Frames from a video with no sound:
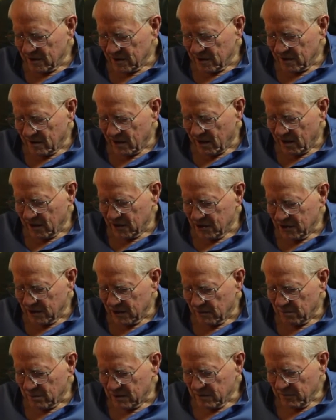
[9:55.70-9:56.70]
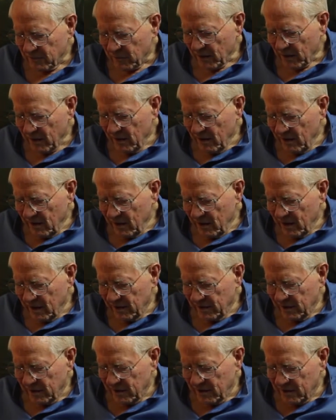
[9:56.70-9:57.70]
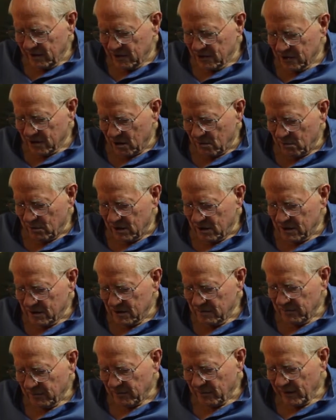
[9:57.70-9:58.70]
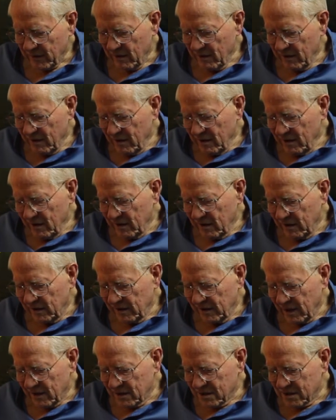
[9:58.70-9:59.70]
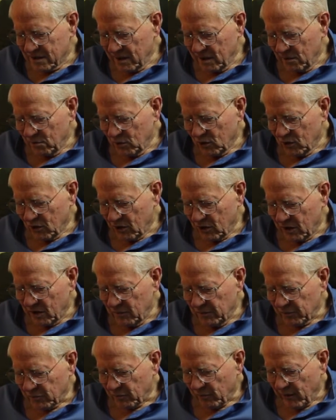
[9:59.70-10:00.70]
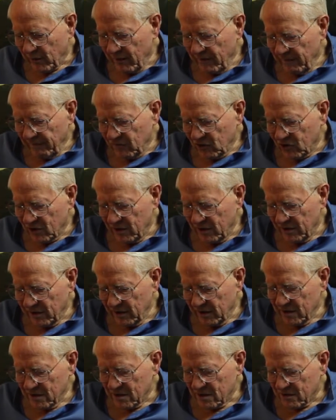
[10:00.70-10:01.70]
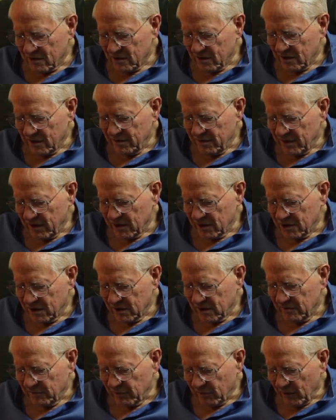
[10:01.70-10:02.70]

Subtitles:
and hardships. And then the Germans in that same war turned east toward Russia